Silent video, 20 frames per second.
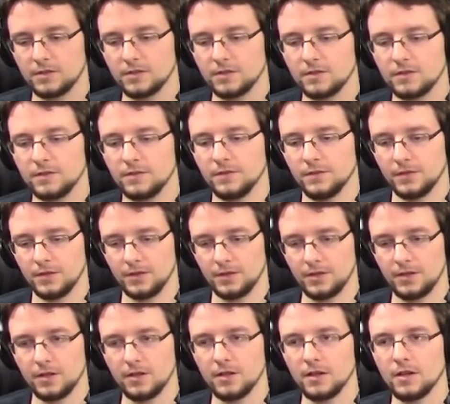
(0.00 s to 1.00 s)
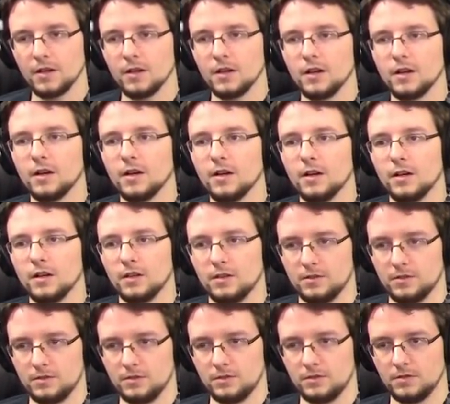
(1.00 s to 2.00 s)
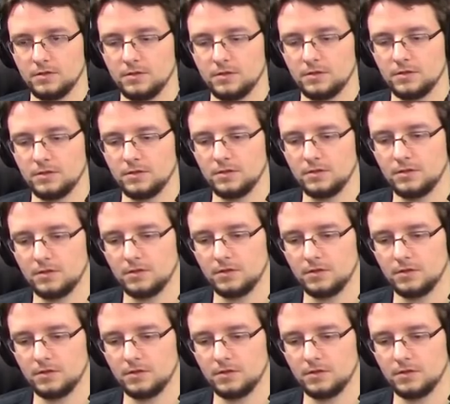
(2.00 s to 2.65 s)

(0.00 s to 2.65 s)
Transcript: [no speech]